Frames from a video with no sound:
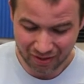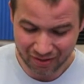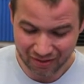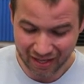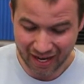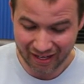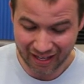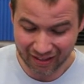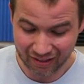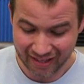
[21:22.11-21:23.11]
We're going to do that
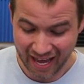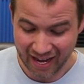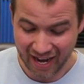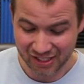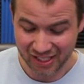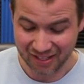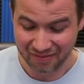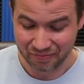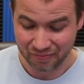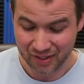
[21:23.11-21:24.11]
a little that
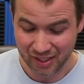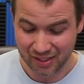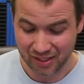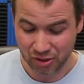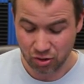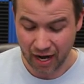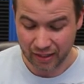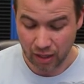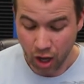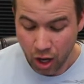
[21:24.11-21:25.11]
action. Just to
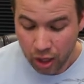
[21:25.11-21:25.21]
distract.